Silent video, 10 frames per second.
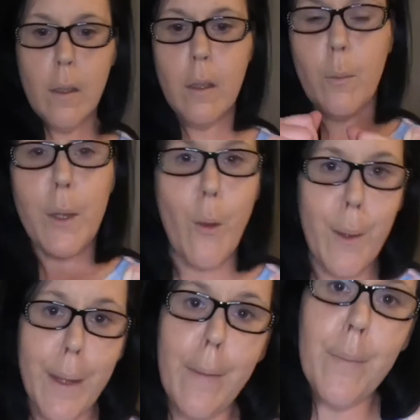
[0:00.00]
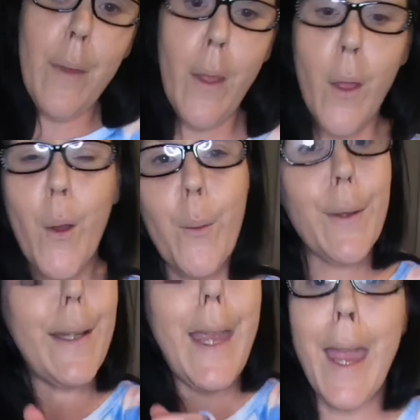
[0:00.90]
We're going. We're
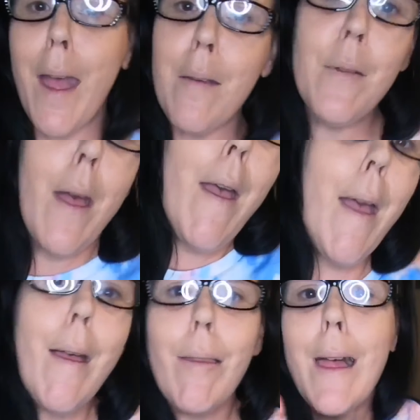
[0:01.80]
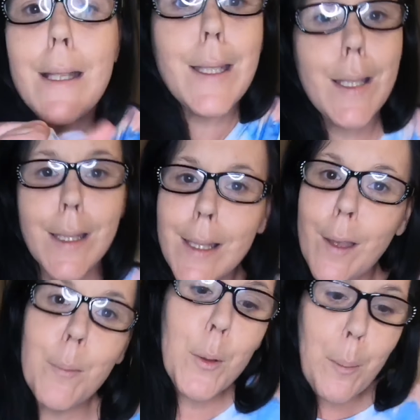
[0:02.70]
going to have lots of
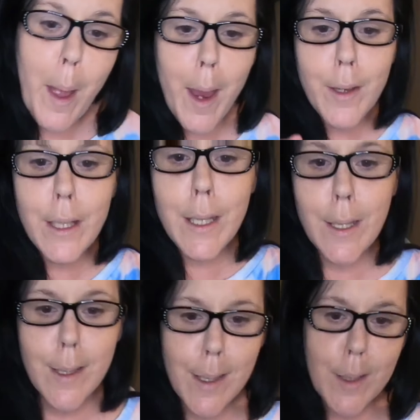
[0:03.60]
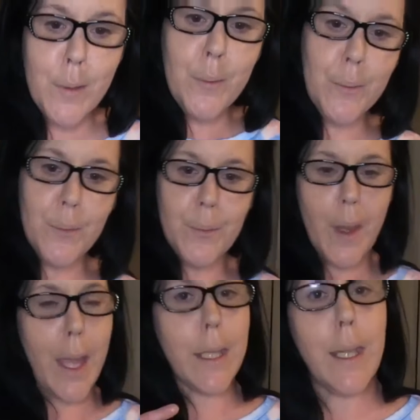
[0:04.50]
slumber parties.
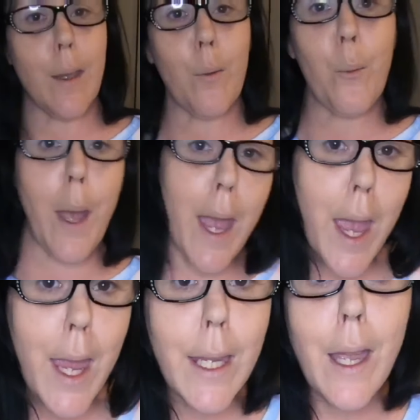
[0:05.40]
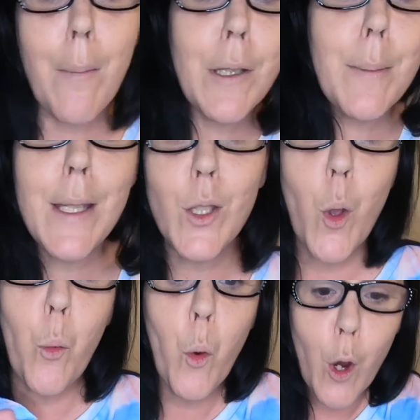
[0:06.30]
I can't wait. I'm going to be so
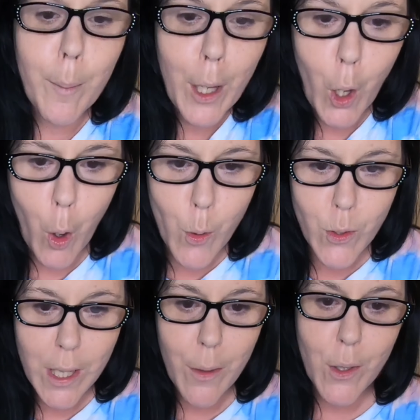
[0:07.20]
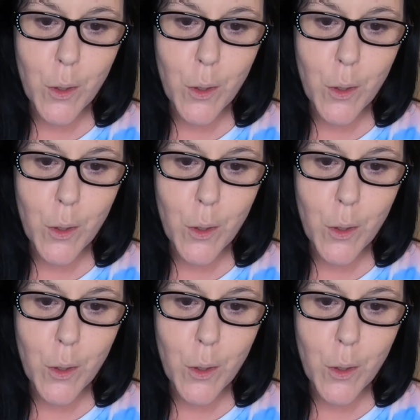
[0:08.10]
warm and cozy this